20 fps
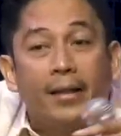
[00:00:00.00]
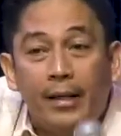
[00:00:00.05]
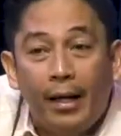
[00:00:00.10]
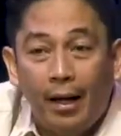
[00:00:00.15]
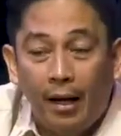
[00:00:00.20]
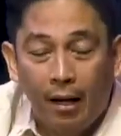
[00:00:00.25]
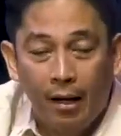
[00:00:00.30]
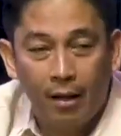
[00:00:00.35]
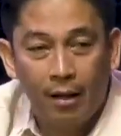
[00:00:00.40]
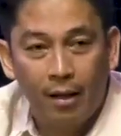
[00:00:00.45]

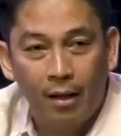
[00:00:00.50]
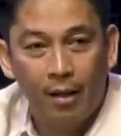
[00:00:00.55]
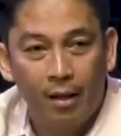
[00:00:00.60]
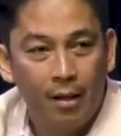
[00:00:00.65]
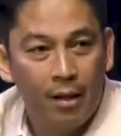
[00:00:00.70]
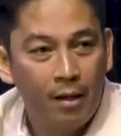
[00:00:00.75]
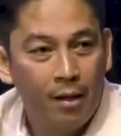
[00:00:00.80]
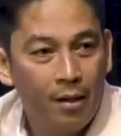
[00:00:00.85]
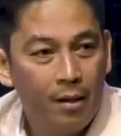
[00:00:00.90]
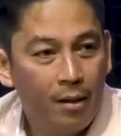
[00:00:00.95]
getting.
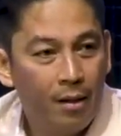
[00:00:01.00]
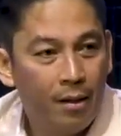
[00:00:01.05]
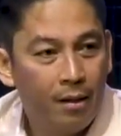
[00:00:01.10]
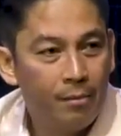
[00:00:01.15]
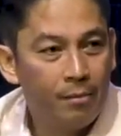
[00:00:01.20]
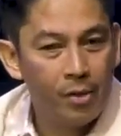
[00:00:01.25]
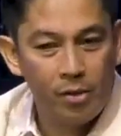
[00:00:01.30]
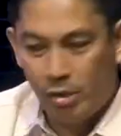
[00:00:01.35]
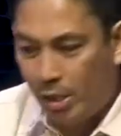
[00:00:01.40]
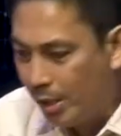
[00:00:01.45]

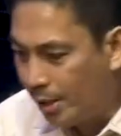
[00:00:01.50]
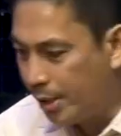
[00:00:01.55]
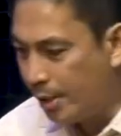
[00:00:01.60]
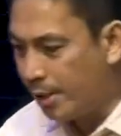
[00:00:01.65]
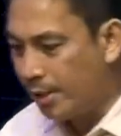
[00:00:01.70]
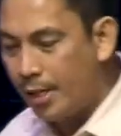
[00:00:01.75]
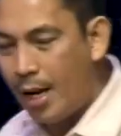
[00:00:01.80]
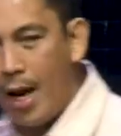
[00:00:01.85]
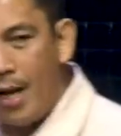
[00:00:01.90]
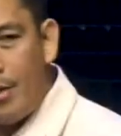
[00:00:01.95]
But
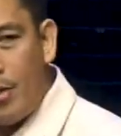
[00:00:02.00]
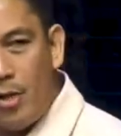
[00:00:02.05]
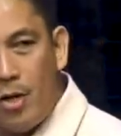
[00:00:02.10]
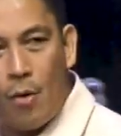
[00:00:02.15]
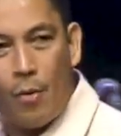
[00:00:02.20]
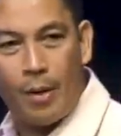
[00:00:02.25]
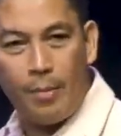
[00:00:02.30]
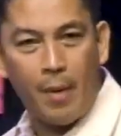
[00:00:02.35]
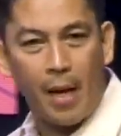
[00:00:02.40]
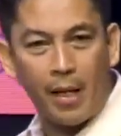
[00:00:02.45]
Jesus said,
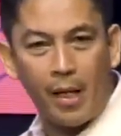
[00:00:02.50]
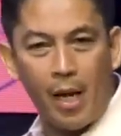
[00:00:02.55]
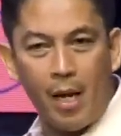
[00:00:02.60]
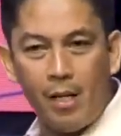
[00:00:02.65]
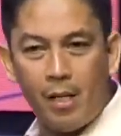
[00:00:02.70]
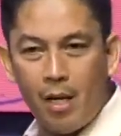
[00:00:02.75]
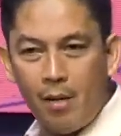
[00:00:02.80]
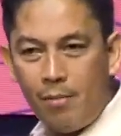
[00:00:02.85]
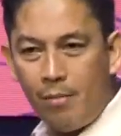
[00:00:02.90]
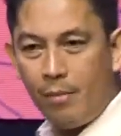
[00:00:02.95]
you know, in my
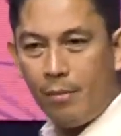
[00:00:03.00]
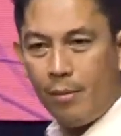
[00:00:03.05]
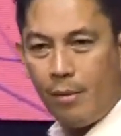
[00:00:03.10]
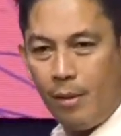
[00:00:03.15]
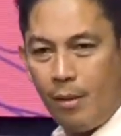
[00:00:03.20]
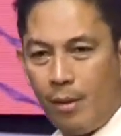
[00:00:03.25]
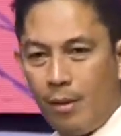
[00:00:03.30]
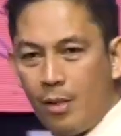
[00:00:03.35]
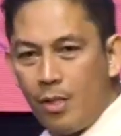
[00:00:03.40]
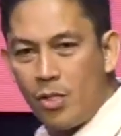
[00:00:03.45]
kingdom,
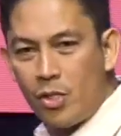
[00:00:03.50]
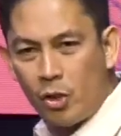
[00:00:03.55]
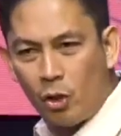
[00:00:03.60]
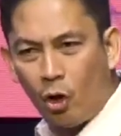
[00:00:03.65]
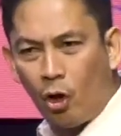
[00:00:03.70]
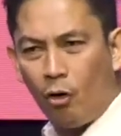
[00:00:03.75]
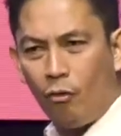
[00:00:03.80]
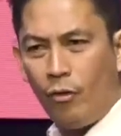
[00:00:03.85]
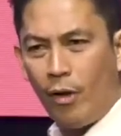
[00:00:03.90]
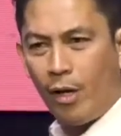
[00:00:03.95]

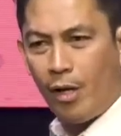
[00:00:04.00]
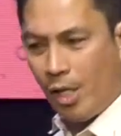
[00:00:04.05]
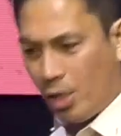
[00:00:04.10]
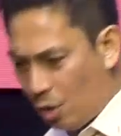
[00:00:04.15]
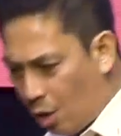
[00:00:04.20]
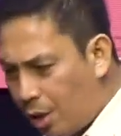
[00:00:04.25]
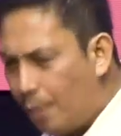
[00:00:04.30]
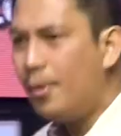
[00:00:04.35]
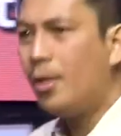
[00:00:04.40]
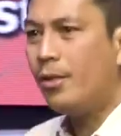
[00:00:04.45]

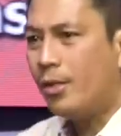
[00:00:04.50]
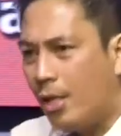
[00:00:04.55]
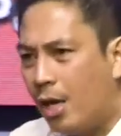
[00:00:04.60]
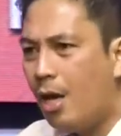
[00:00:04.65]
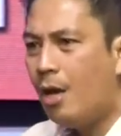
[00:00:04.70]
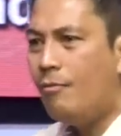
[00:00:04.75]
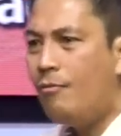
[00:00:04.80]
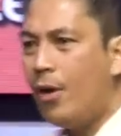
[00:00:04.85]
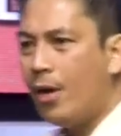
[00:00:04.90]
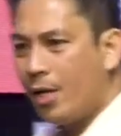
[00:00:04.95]
serving. It's all about
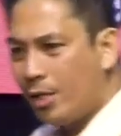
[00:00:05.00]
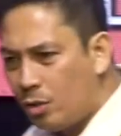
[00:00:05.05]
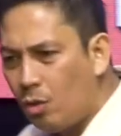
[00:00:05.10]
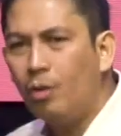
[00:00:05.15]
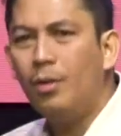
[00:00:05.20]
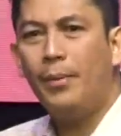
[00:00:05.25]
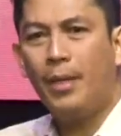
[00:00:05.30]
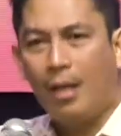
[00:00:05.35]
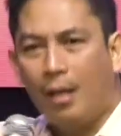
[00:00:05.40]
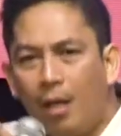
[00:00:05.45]
giving.
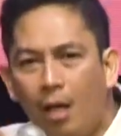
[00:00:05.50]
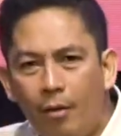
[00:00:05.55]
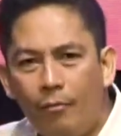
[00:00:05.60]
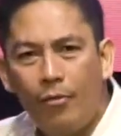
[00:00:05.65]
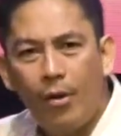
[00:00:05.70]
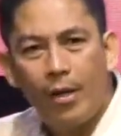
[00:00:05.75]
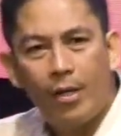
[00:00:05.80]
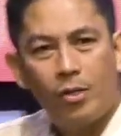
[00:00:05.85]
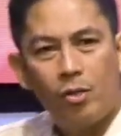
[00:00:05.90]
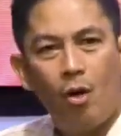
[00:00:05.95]
It's all about
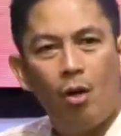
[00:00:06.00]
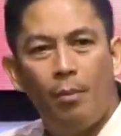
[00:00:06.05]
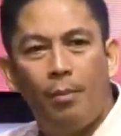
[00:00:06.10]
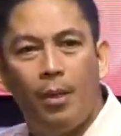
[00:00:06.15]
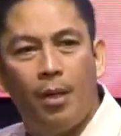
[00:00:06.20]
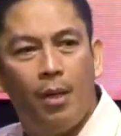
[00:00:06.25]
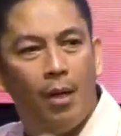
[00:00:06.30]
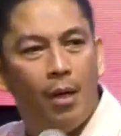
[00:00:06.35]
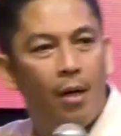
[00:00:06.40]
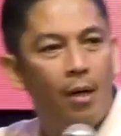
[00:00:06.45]
loving. It's
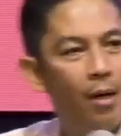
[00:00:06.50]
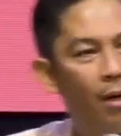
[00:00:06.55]
all about,